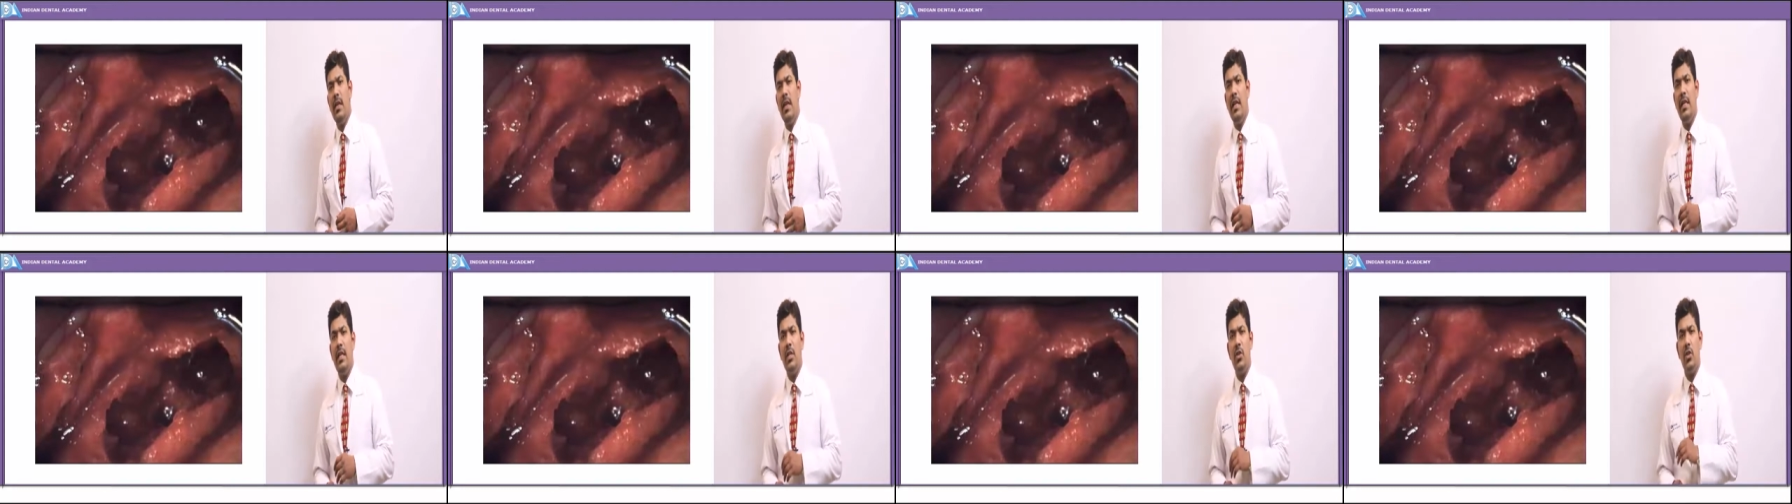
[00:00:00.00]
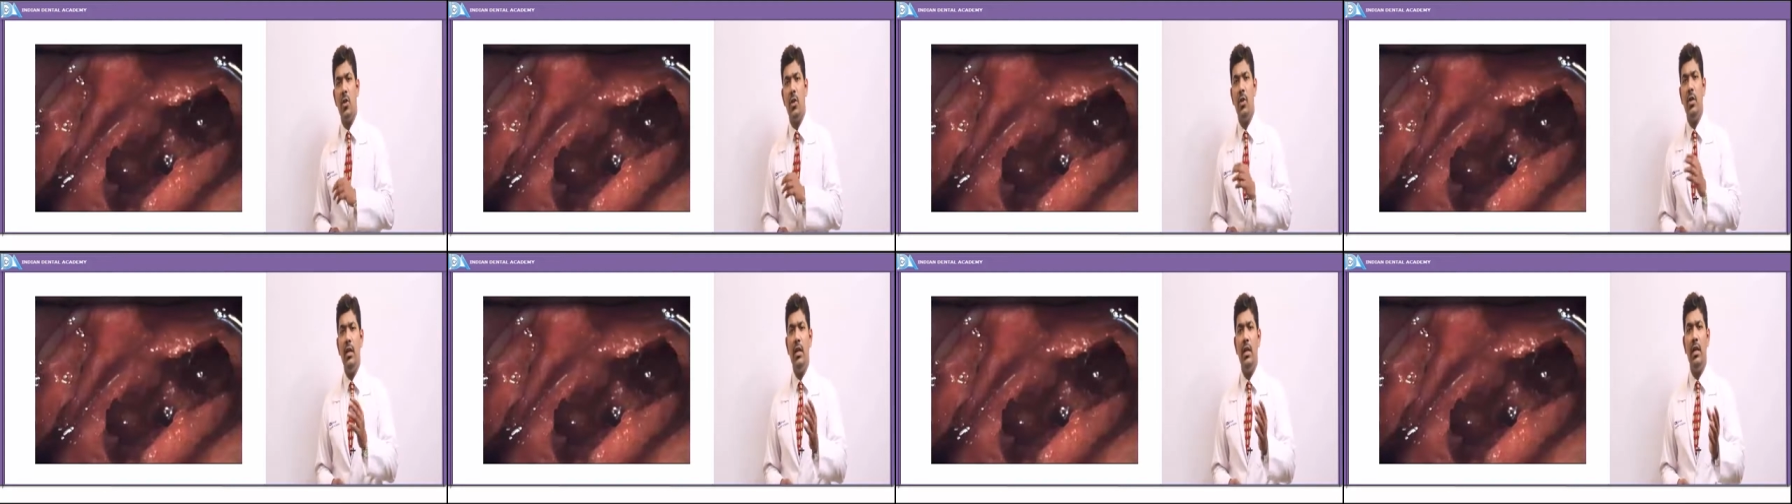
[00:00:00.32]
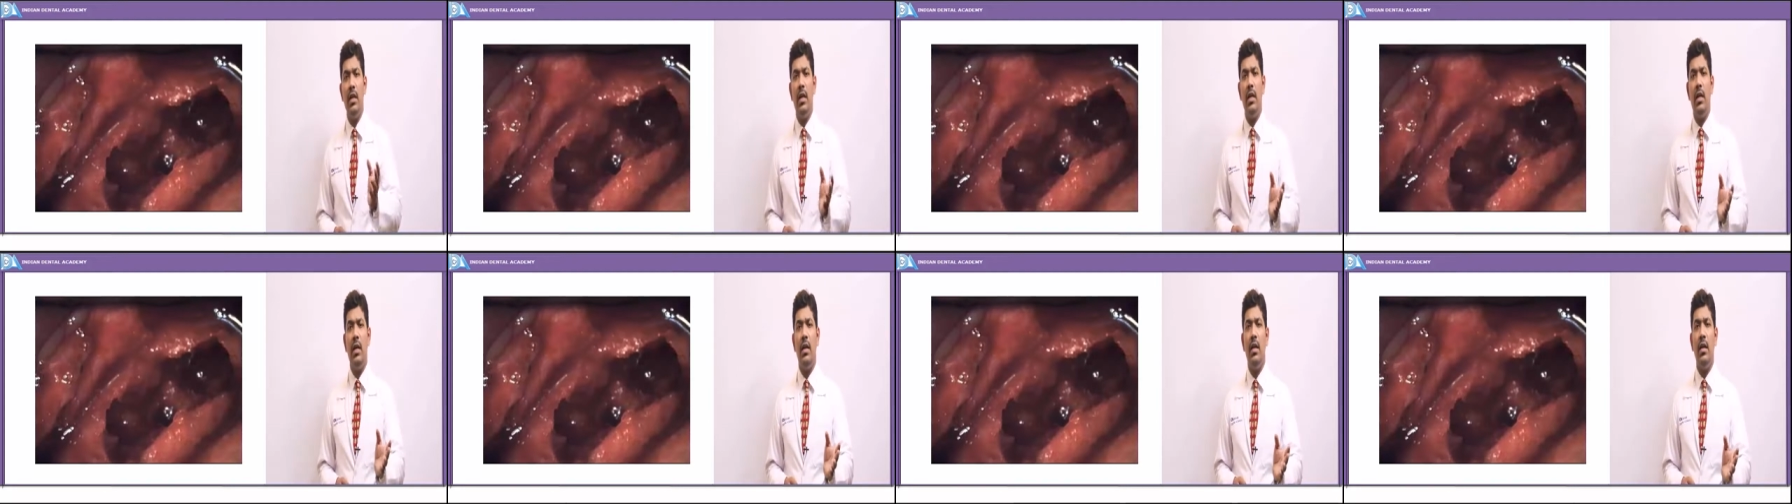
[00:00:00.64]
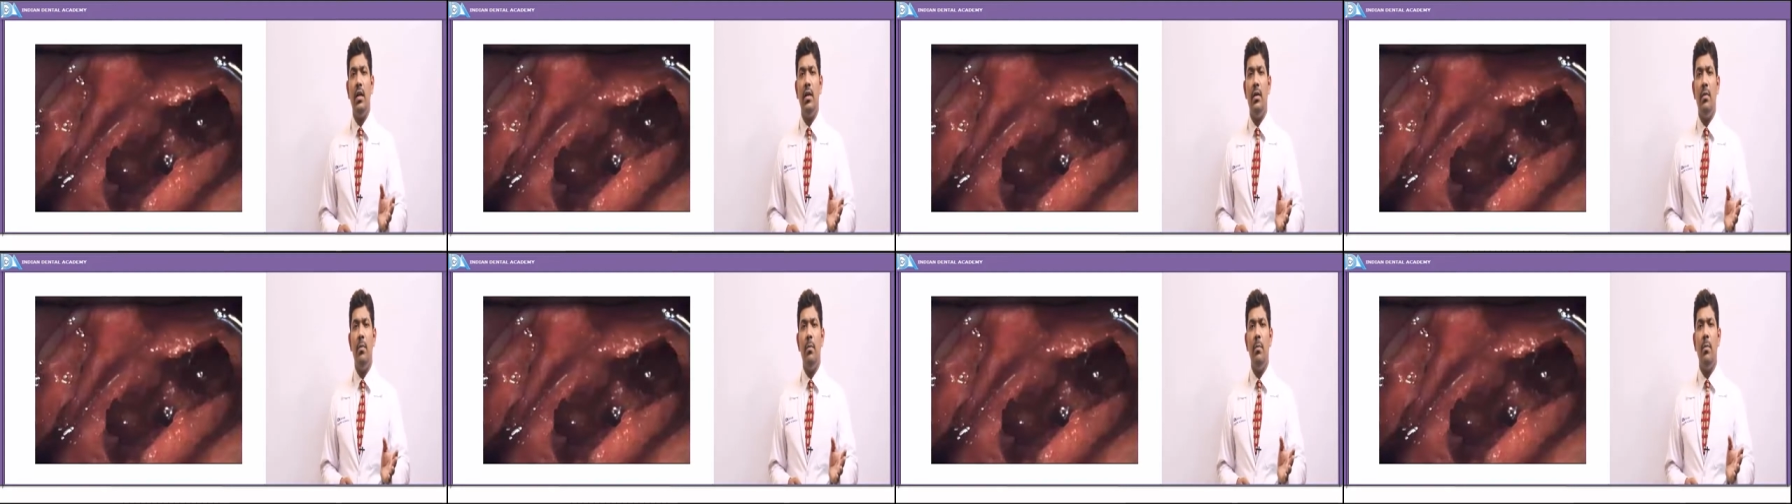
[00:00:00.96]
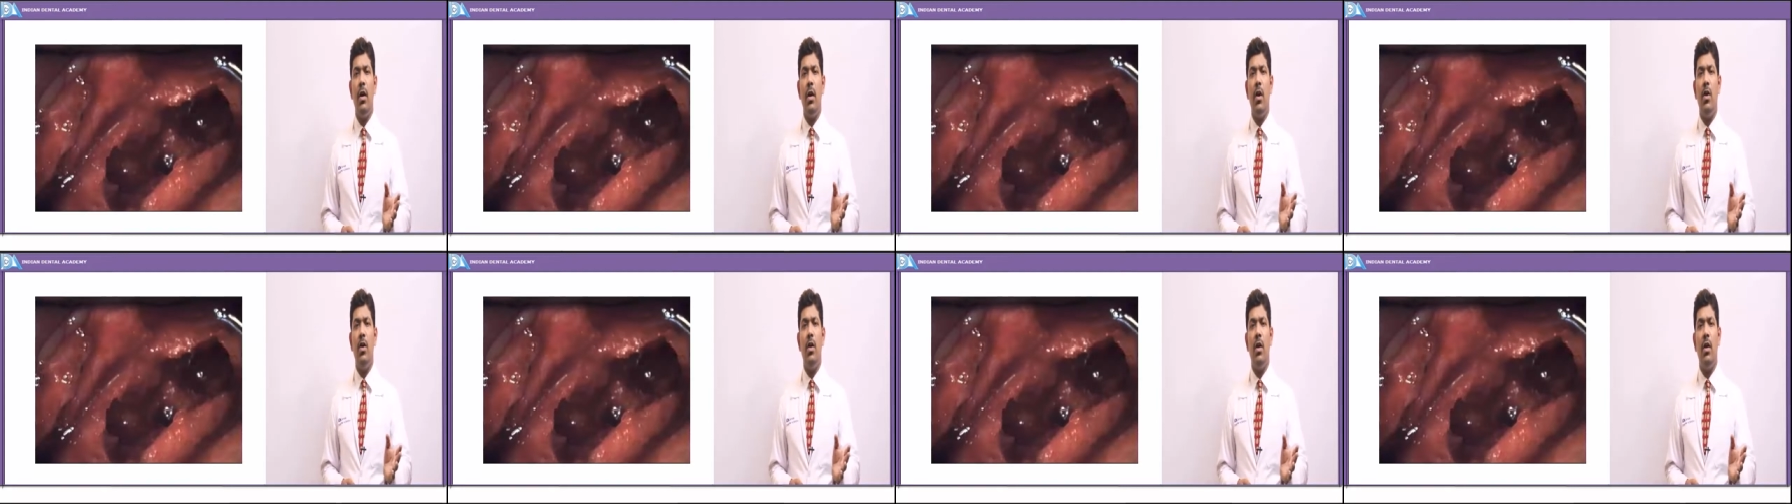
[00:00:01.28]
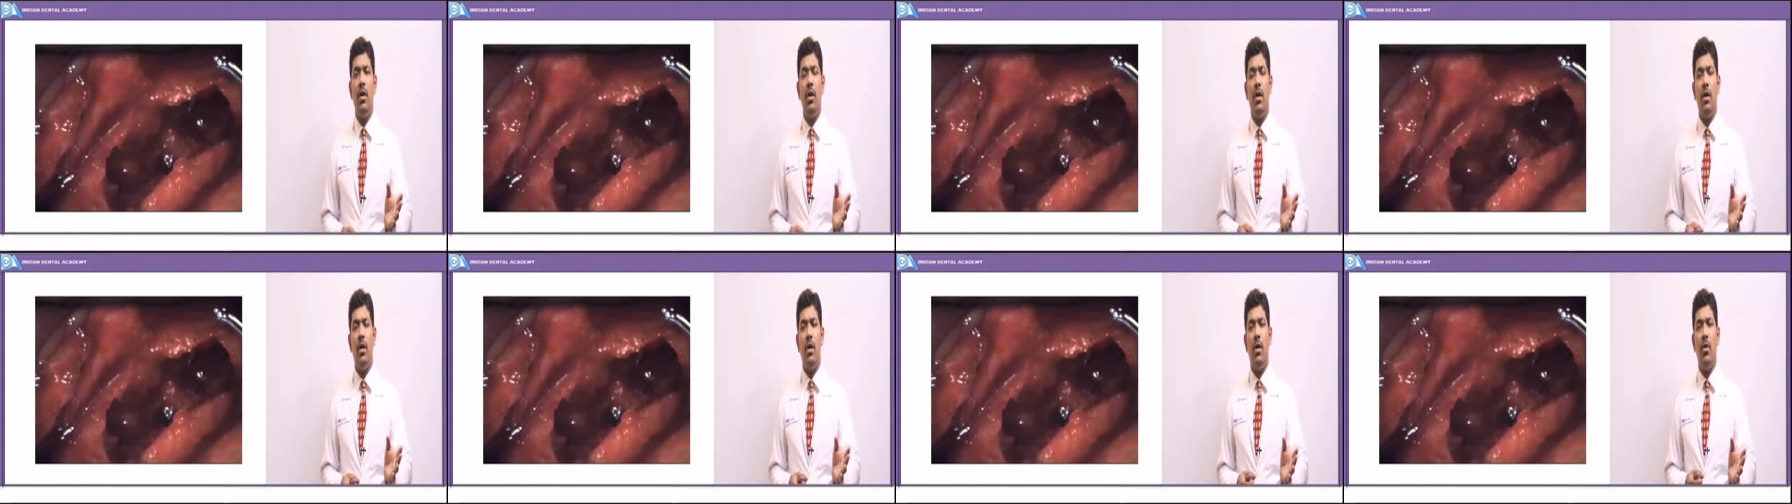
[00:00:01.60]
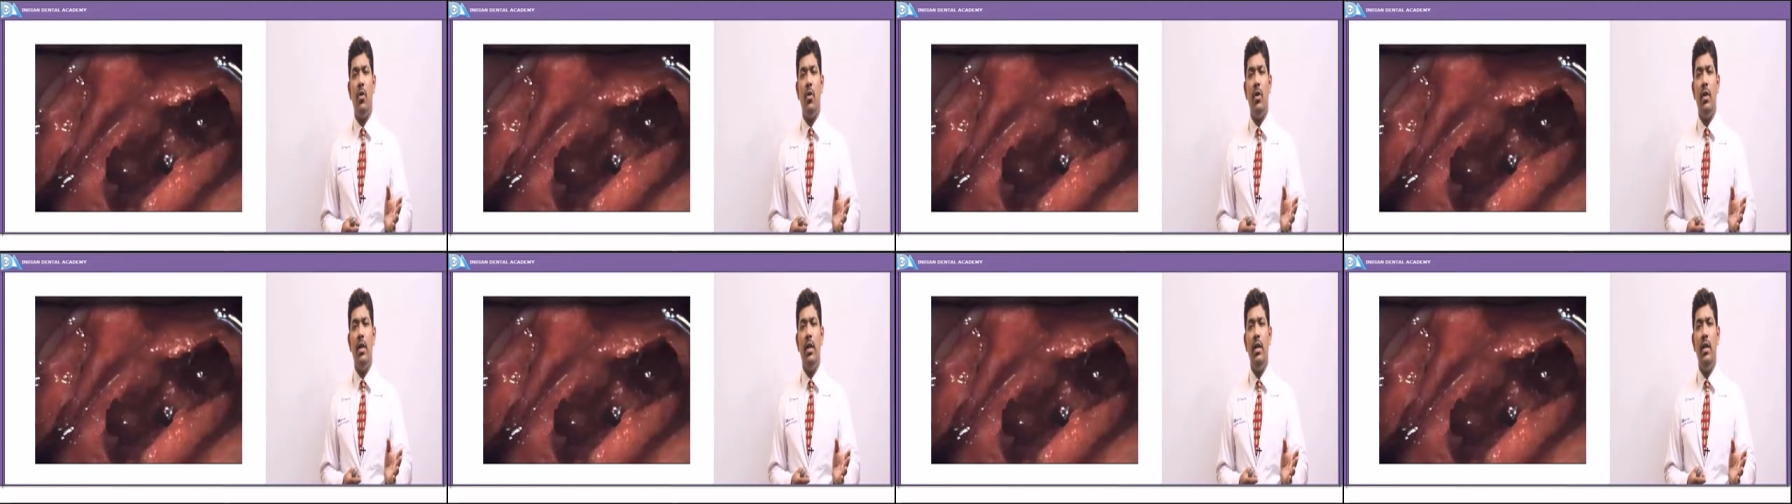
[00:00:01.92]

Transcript: it is only uh, because